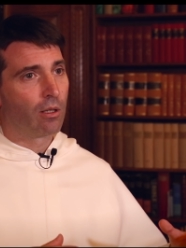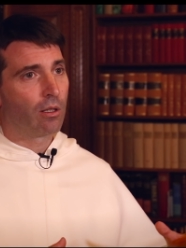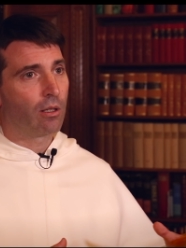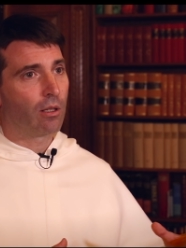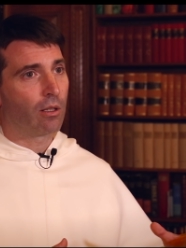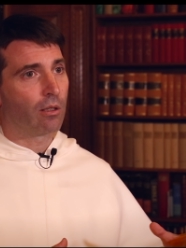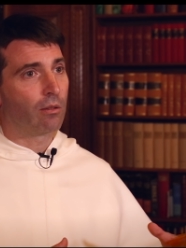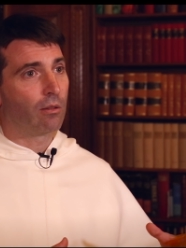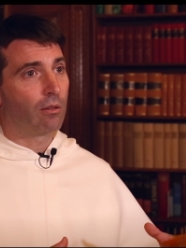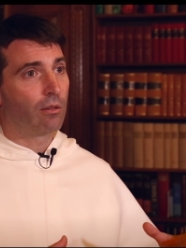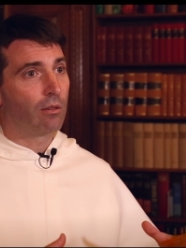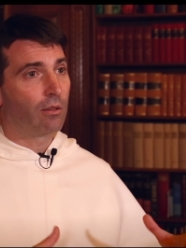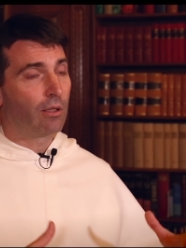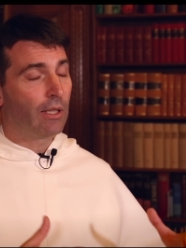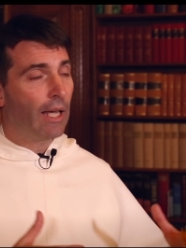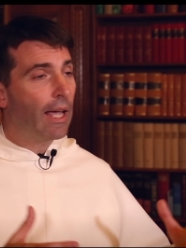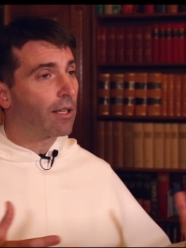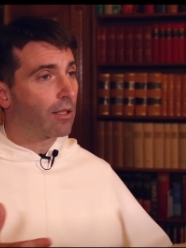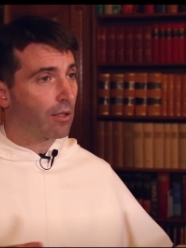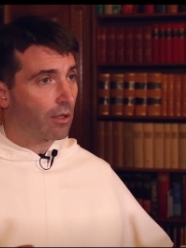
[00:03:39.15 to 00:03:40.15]
Uh,
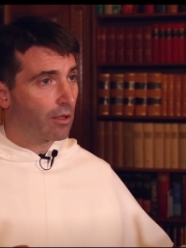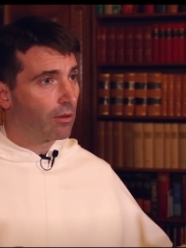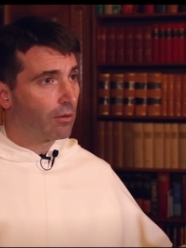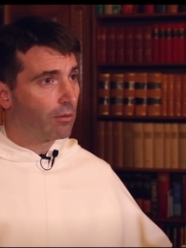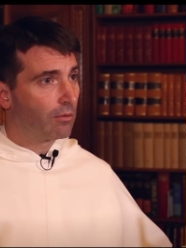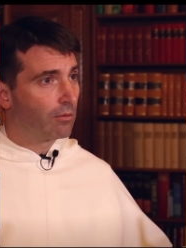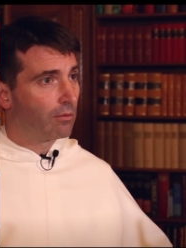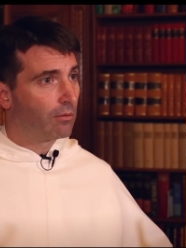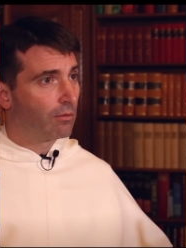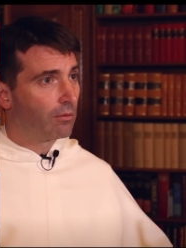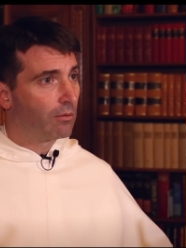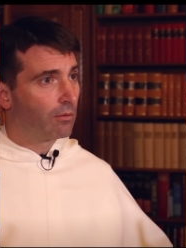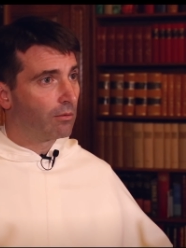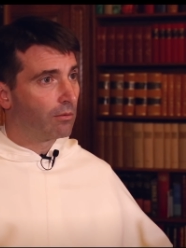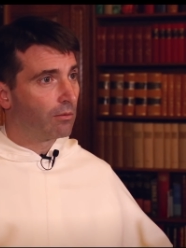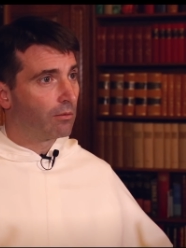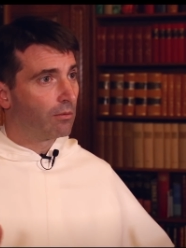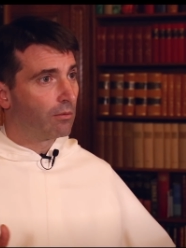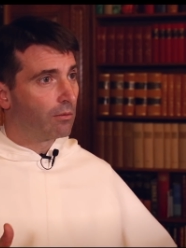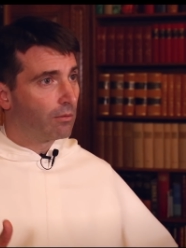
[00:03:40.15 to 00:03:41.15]
yes,
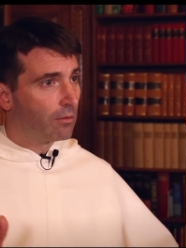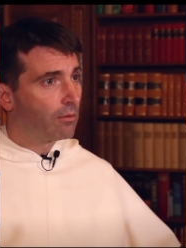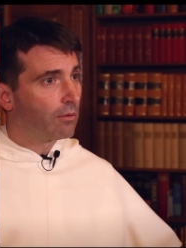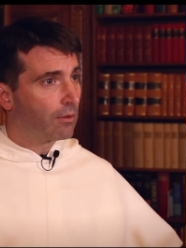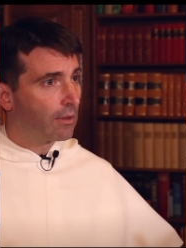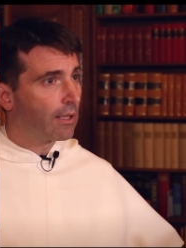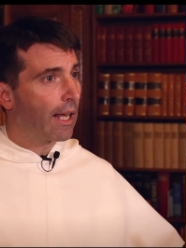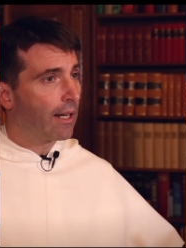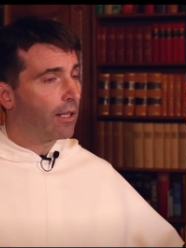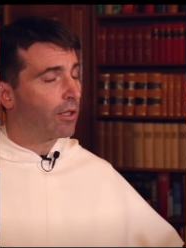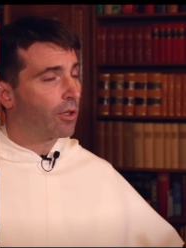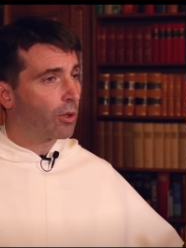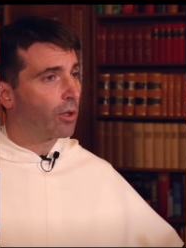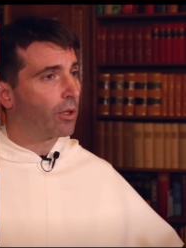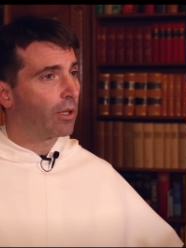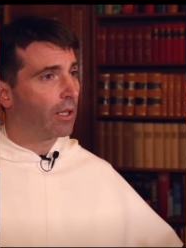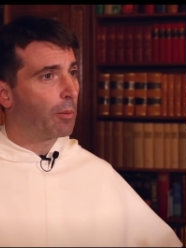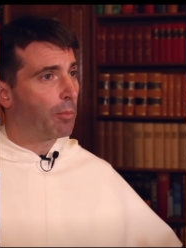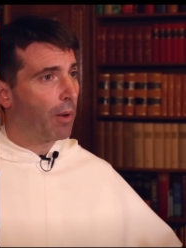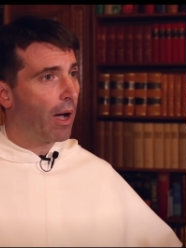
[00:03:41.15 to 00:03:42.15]
that is
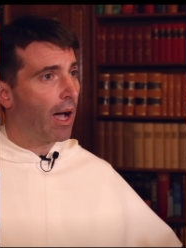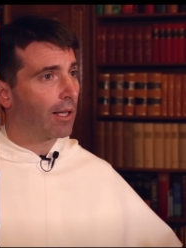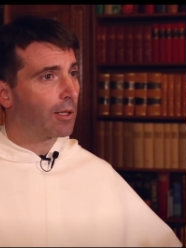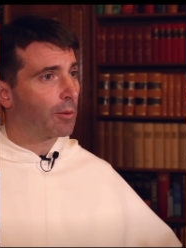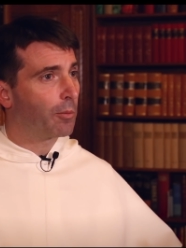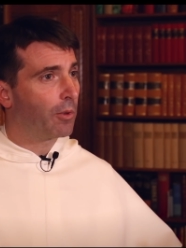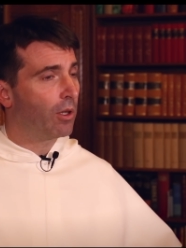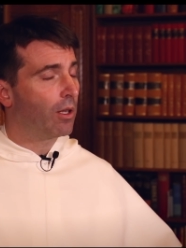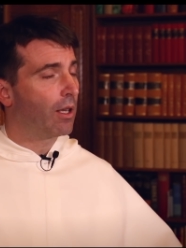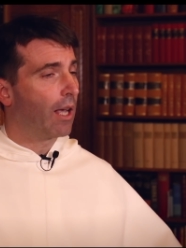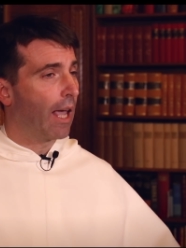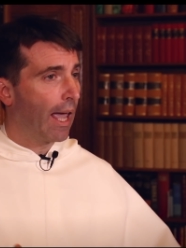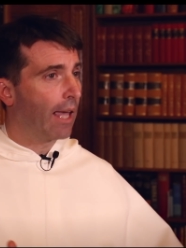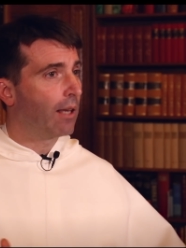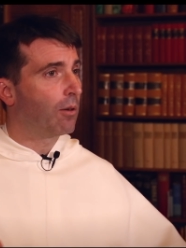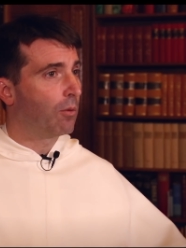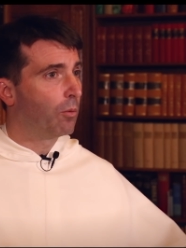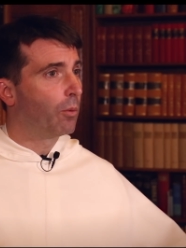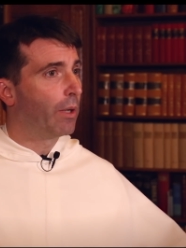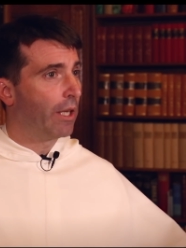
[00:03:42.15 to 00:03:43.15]
certainly possible,
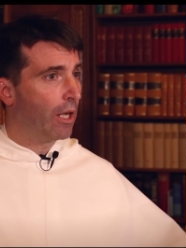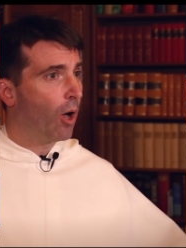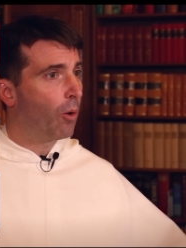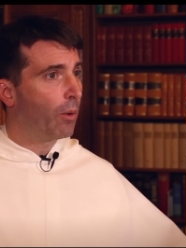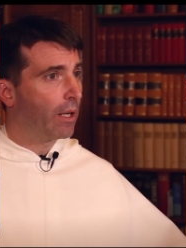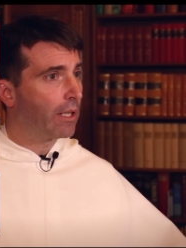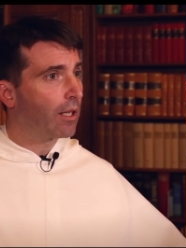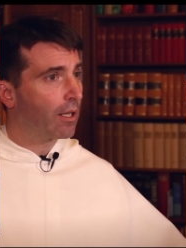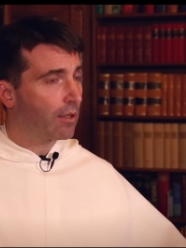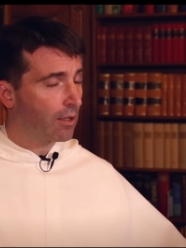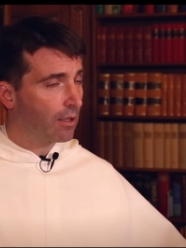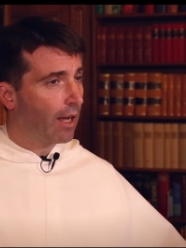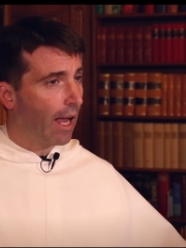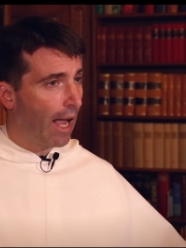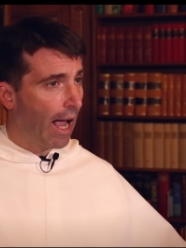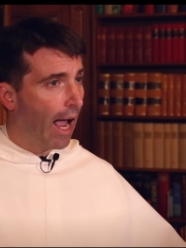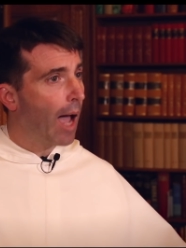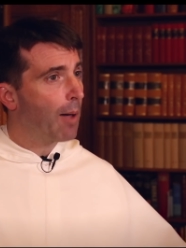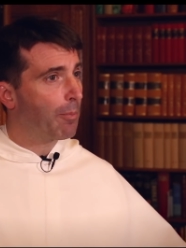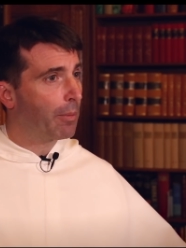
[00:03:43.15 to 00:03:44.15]
and we know it does
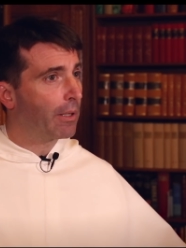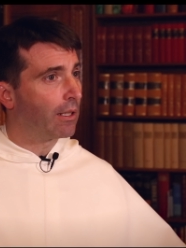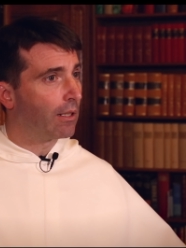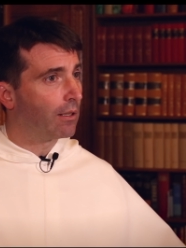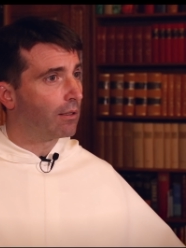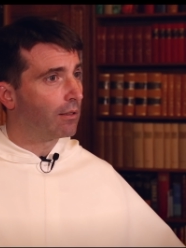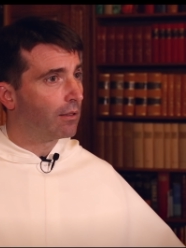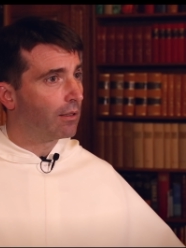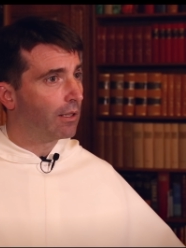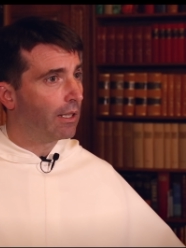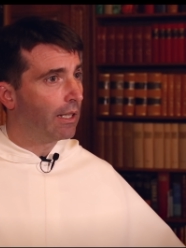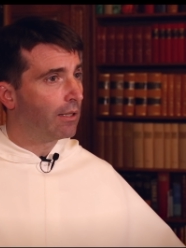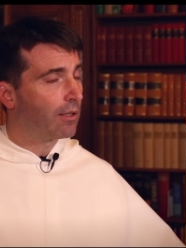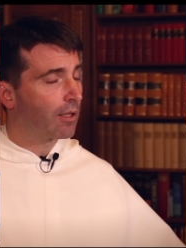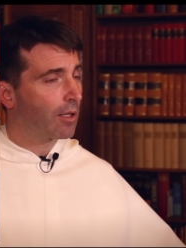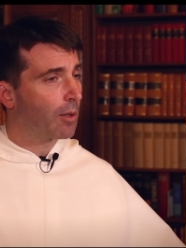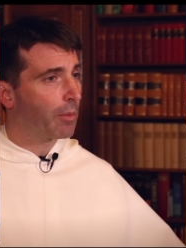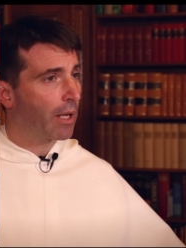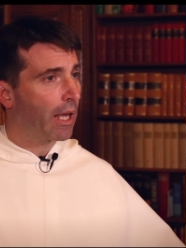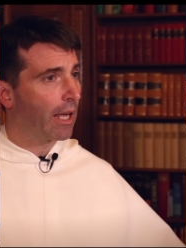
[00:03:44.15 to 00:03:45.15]
happen in
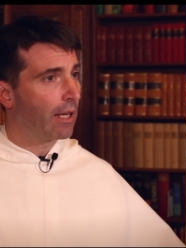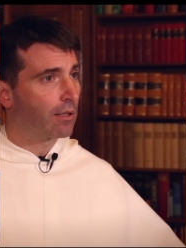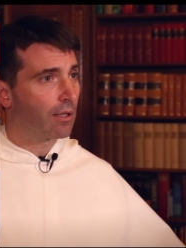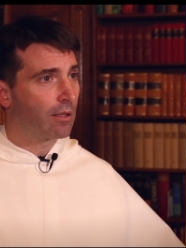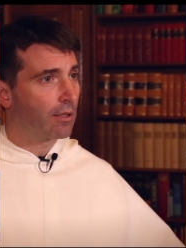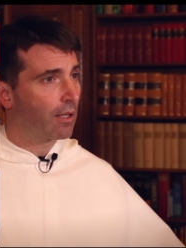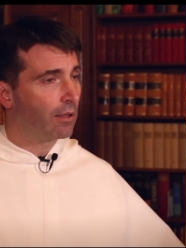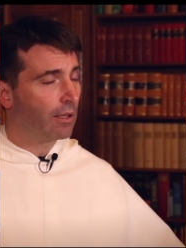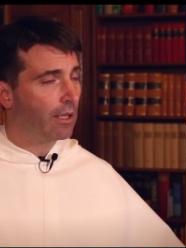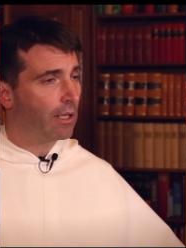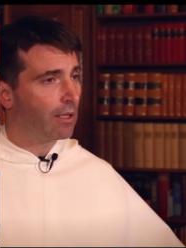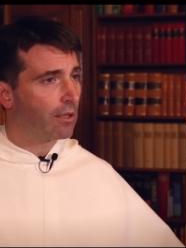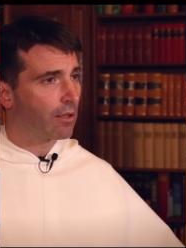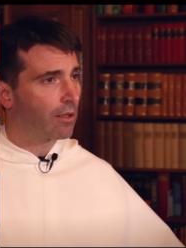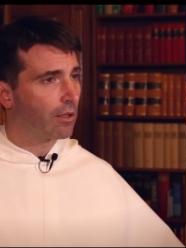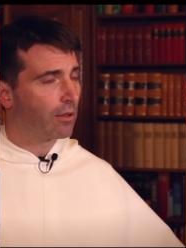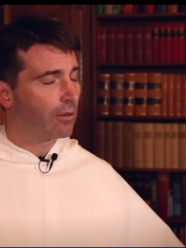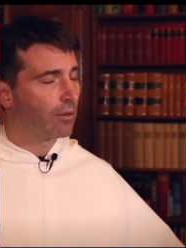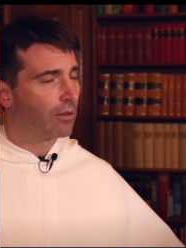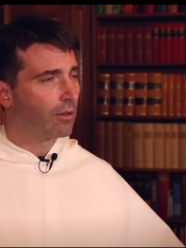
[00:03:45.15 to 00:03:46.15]
some cases at
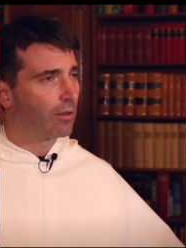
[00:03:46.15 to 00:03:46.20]
least.